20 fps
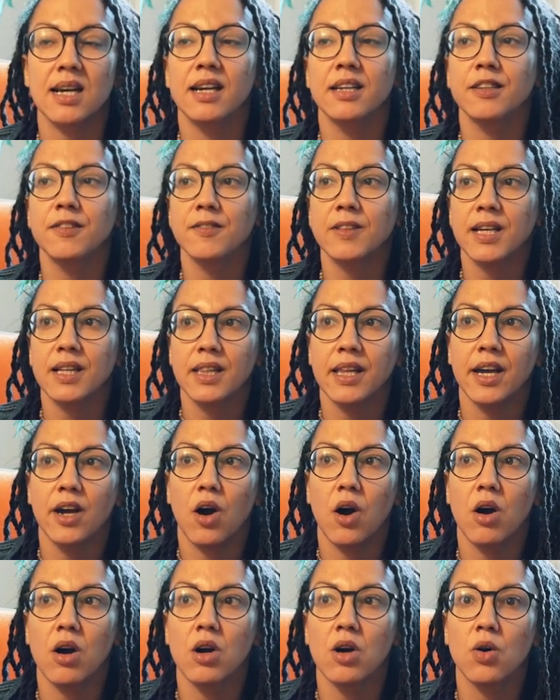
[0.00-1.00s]
kind of like they
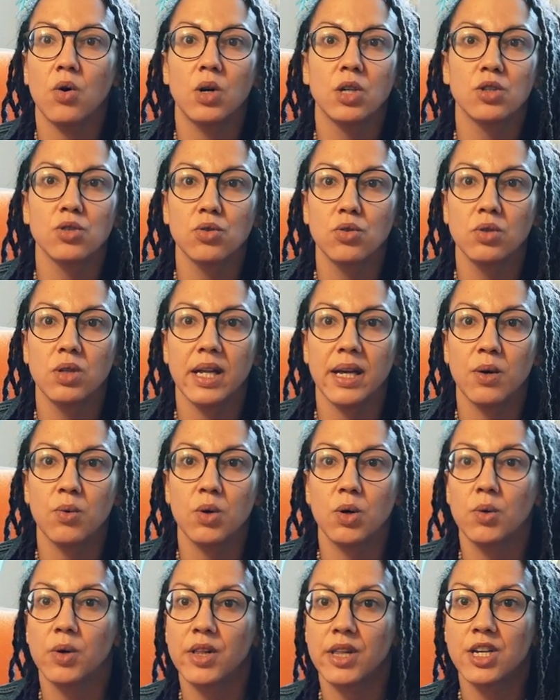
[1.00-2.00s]
are on
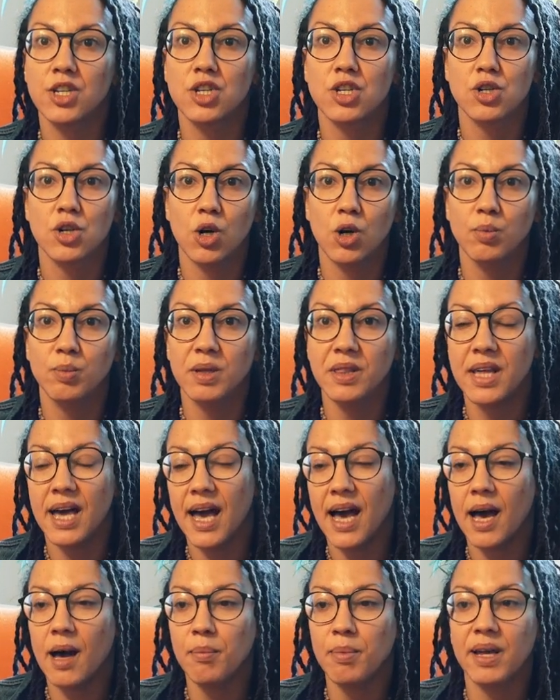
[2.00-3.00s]
Duolingo, where they just open the
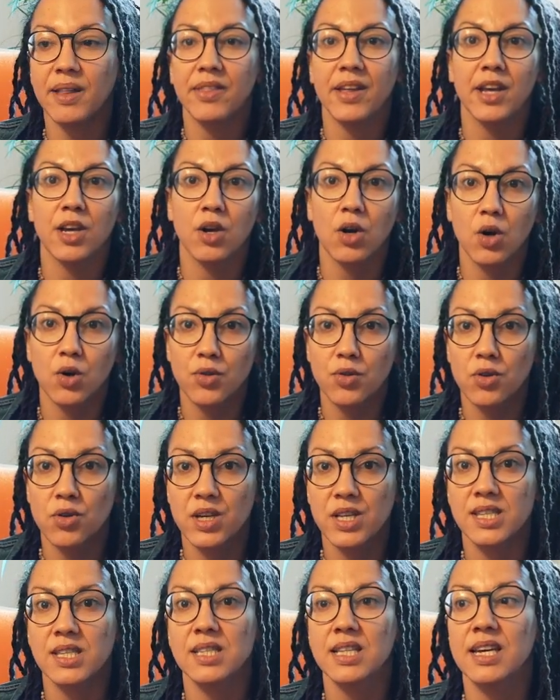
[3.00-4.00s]
app and they go through
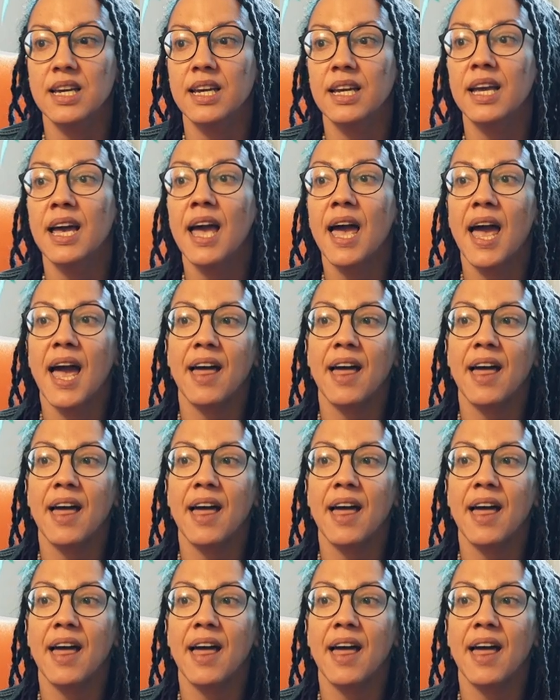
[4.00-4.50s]
this thing,